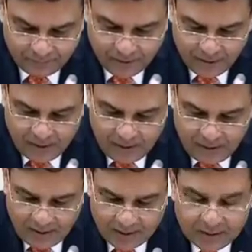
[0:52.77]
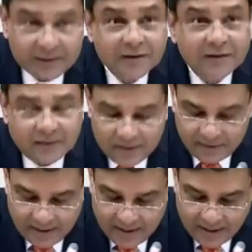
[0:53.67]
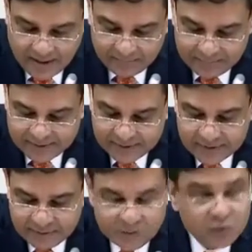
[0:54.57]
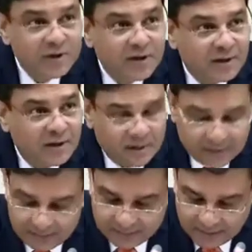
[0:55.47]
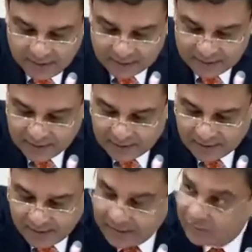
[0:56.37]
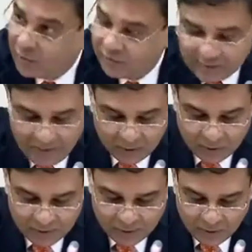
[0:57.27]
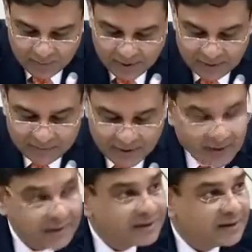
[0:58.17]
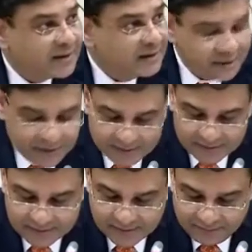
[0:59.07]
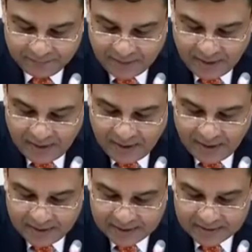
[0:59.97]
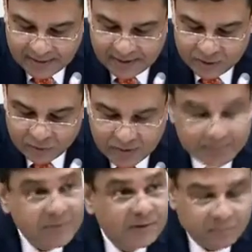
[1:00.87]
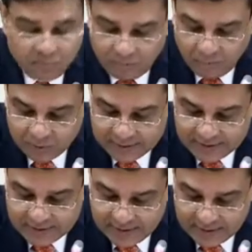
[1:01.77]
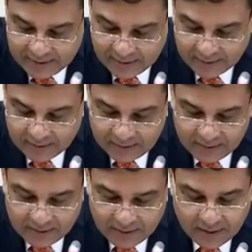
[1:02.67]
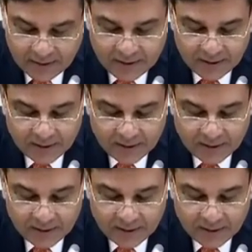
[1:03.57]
The MPC reviewed current and evolving macroeconomic and financial conditions and decided to keep the policy rate unchanged at